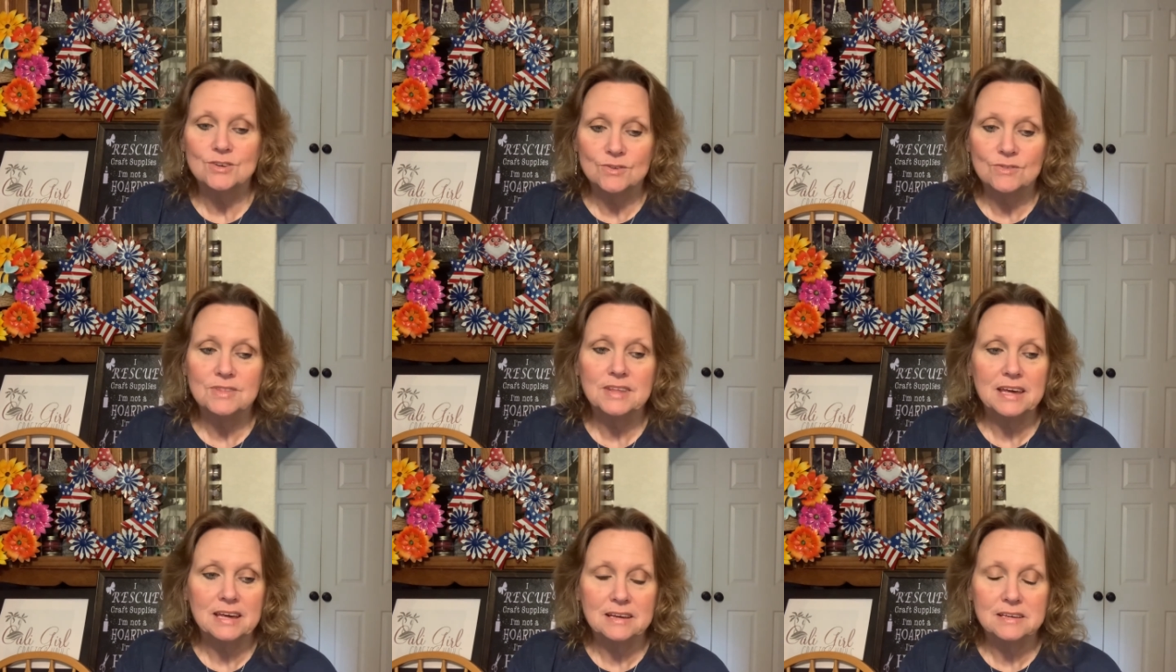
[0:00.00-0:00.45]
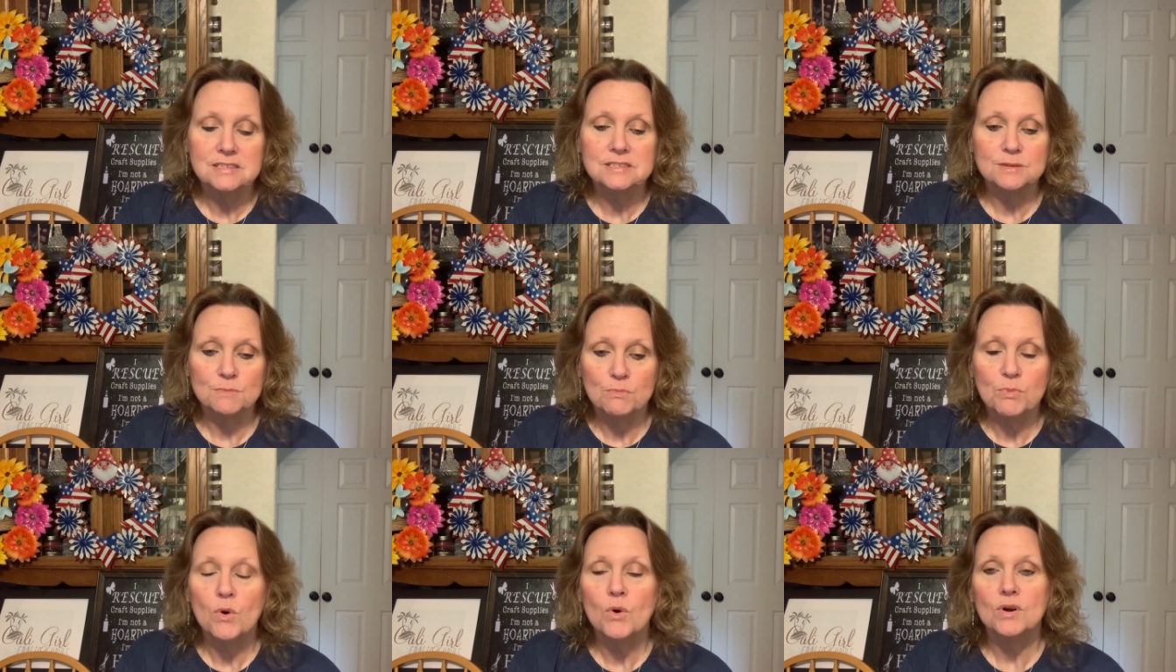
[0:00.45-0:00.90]
think it's
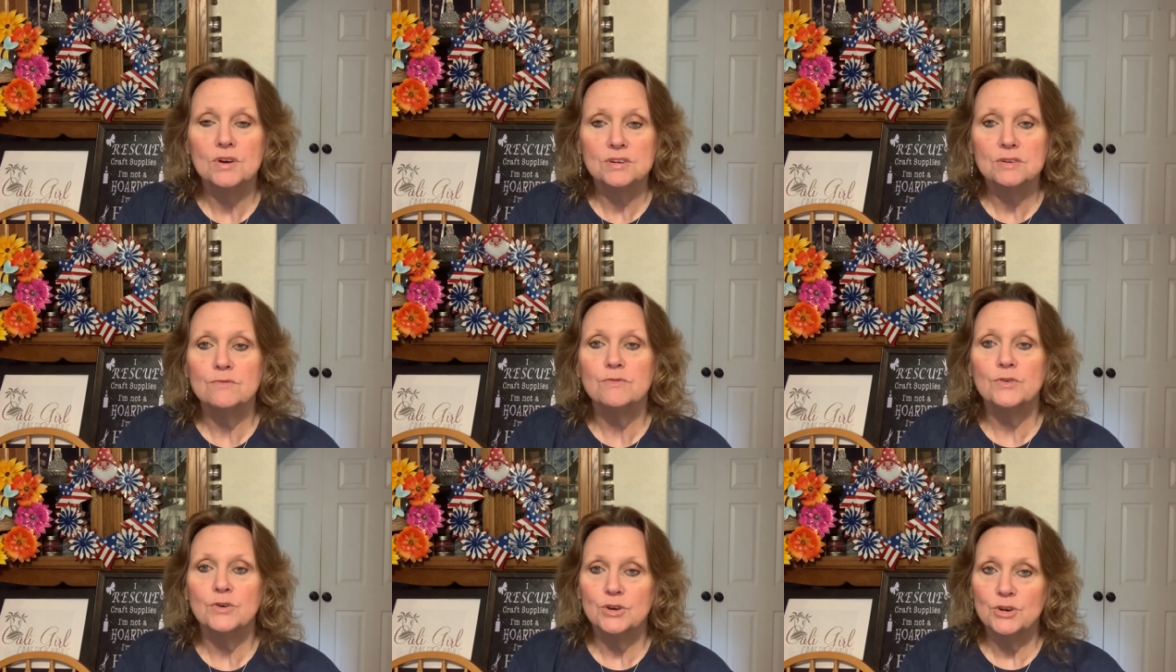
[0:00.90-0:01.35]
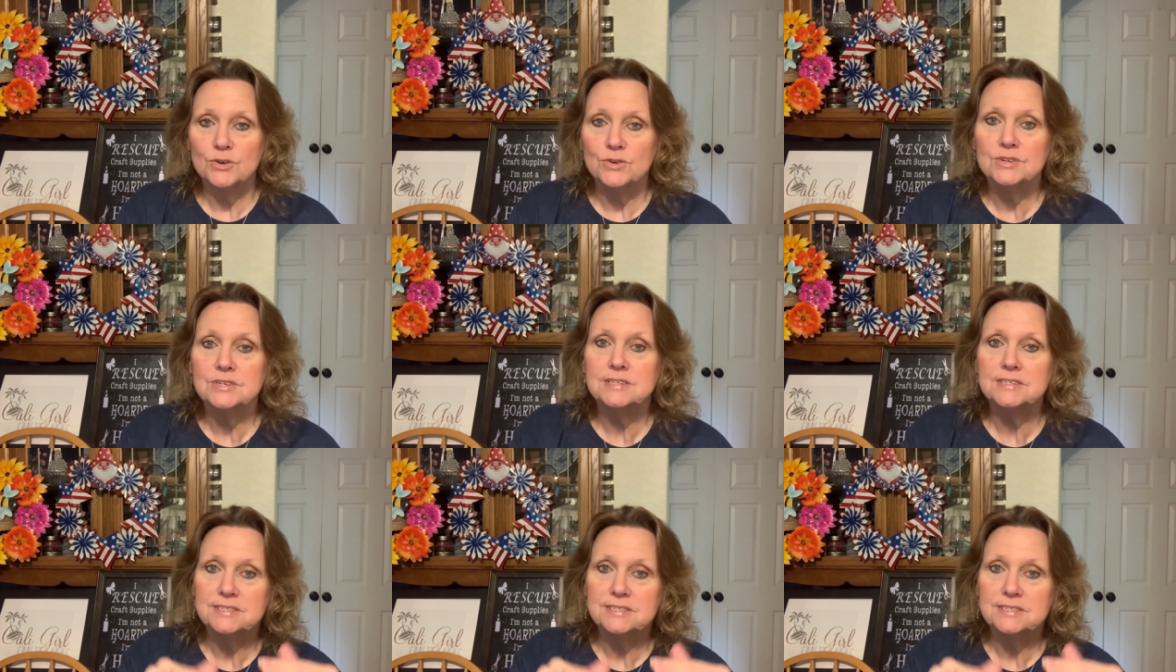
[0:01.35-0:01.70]
important for you to